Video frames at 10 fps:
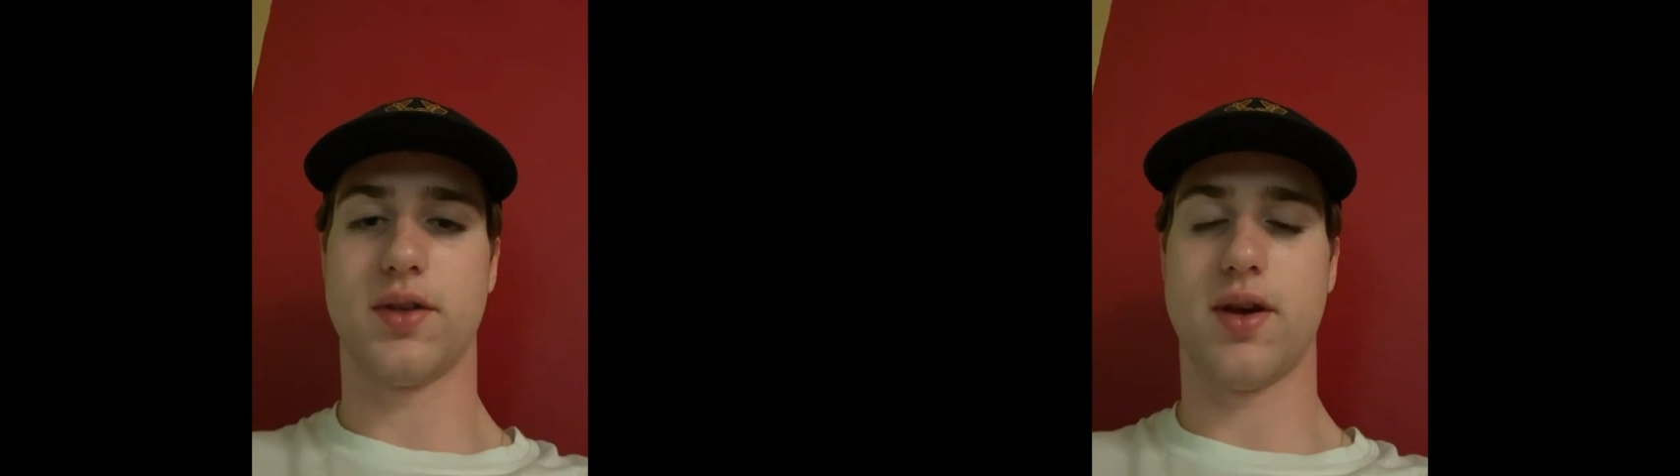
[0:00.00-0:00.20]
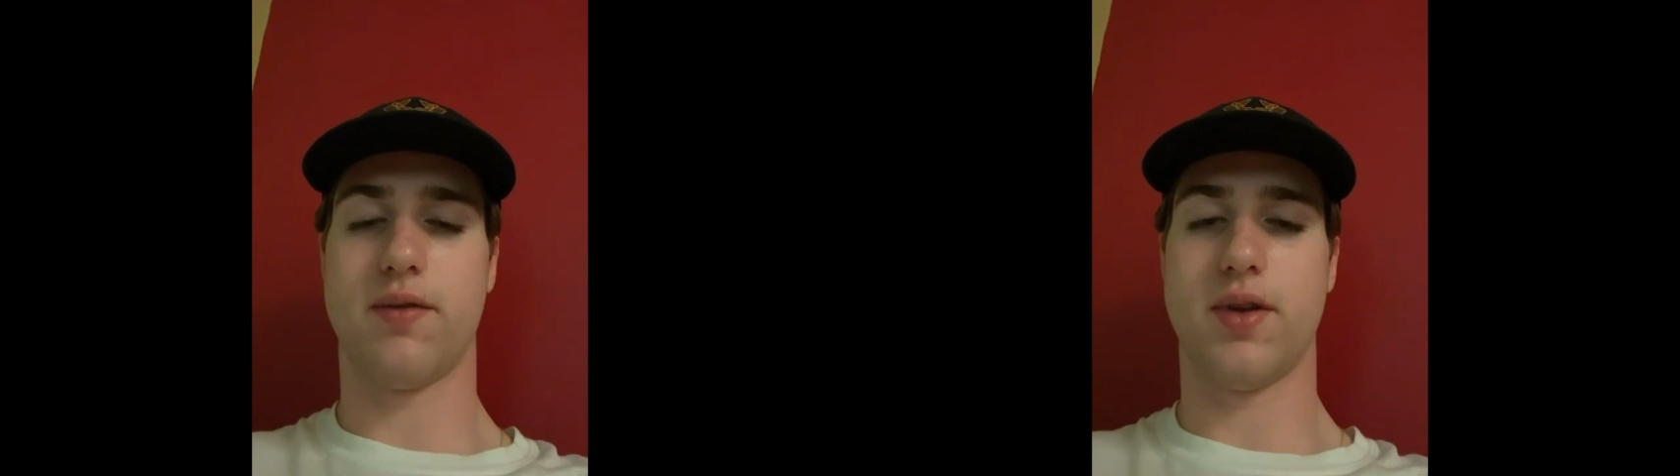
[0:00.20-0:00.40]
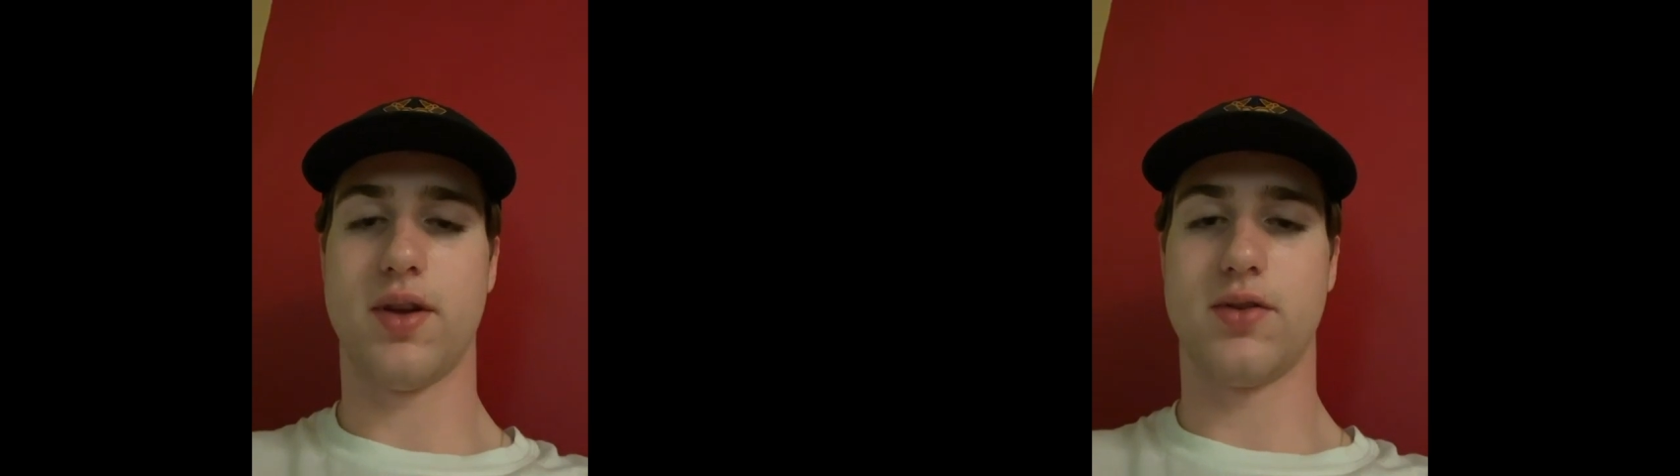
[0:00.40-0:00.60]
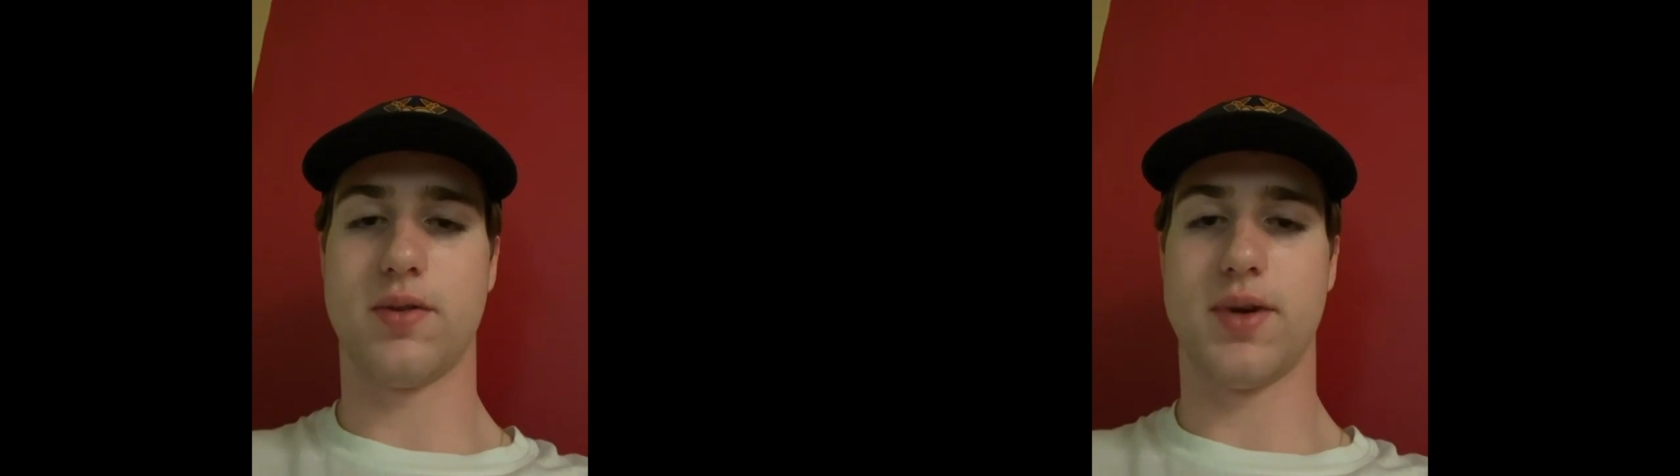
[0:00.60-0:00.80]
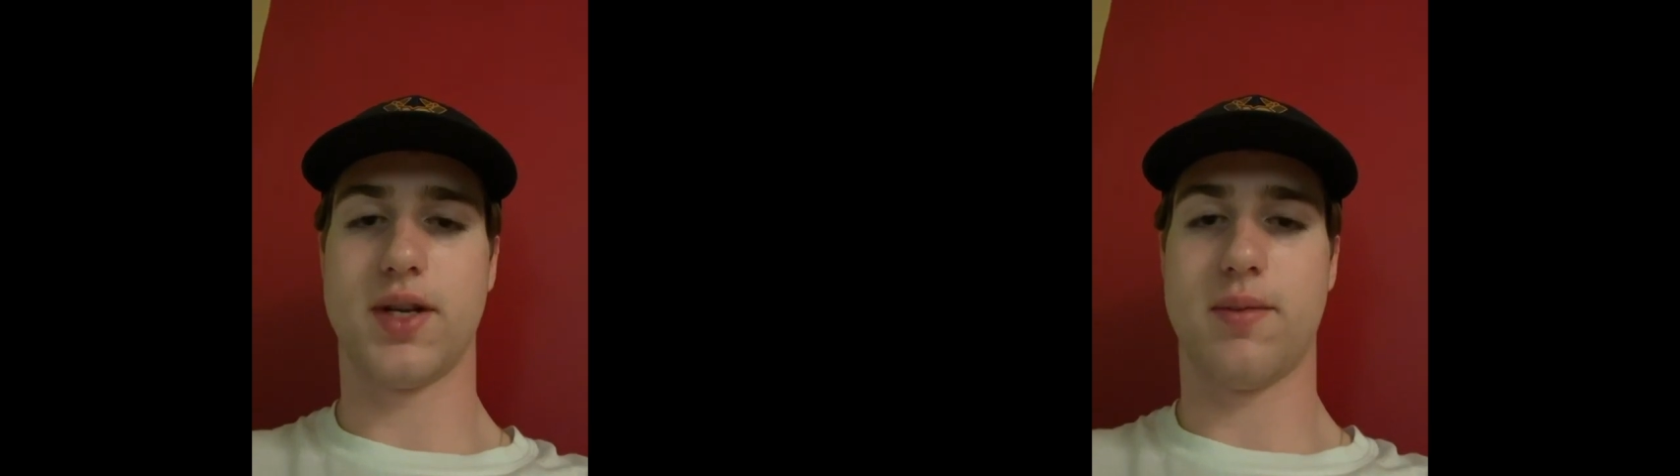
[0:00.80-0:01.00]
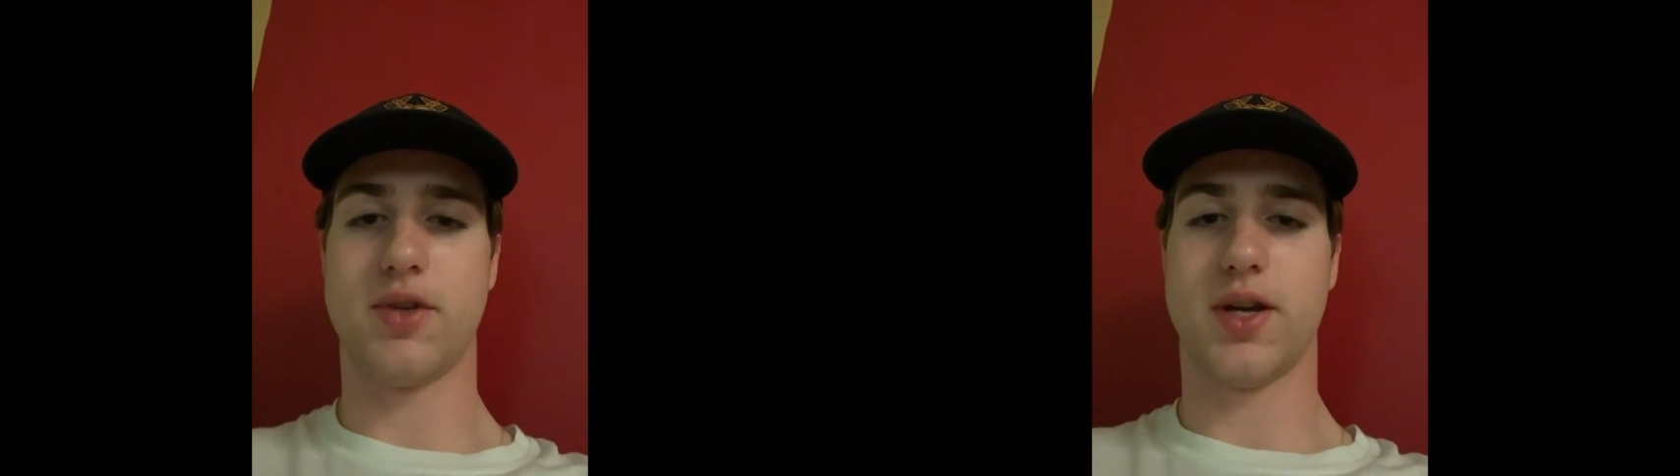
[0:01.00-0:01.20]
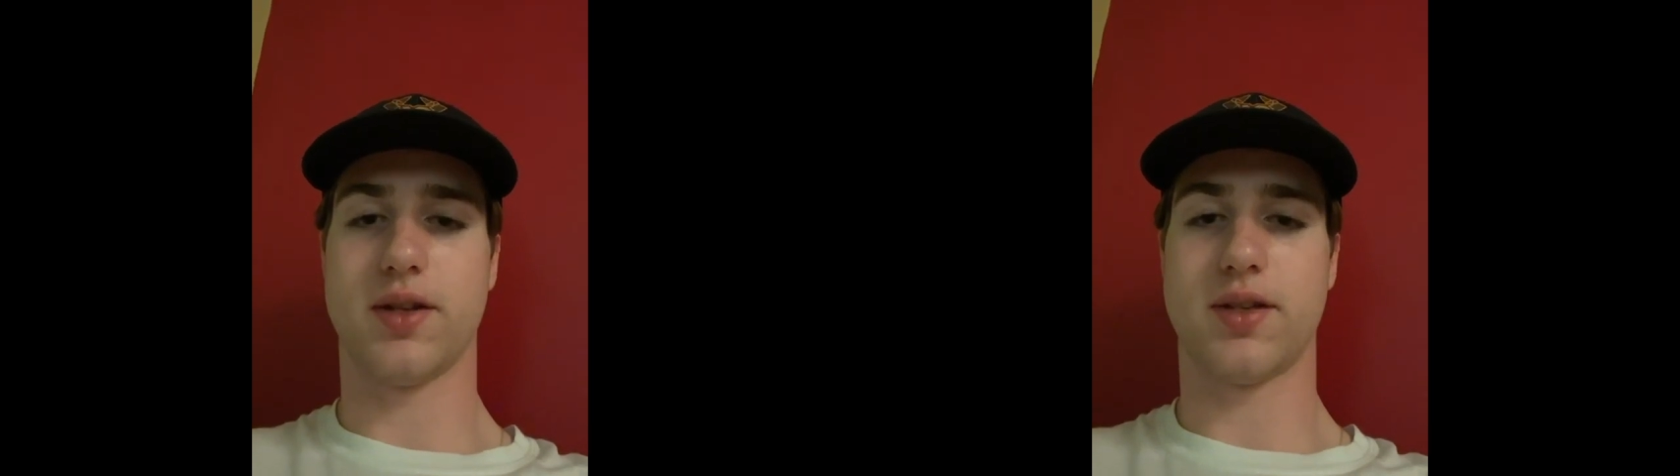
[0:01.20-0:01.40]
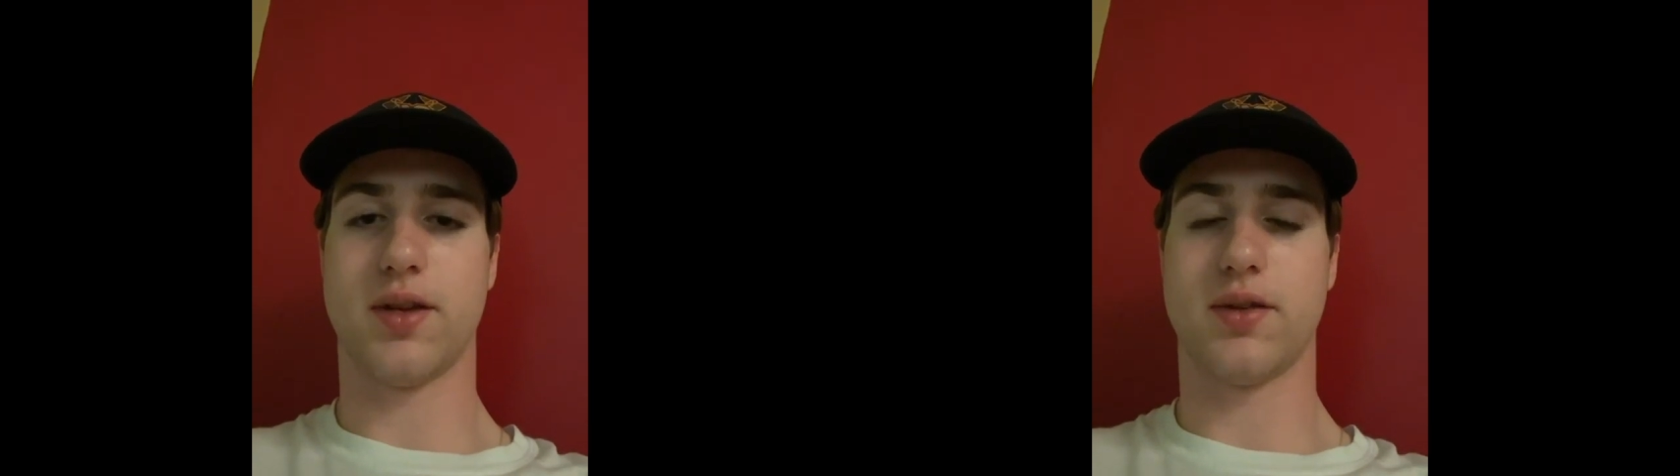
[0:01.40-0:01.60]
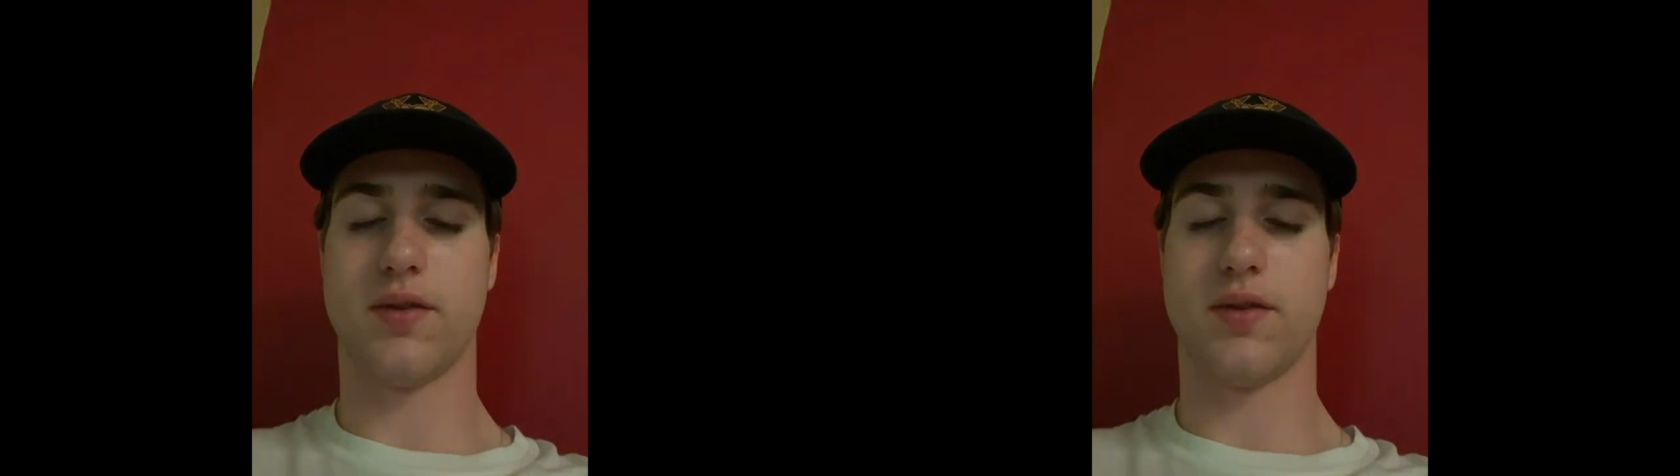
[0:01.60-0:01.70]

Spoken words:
I've really enjoyed my time in Johnstown so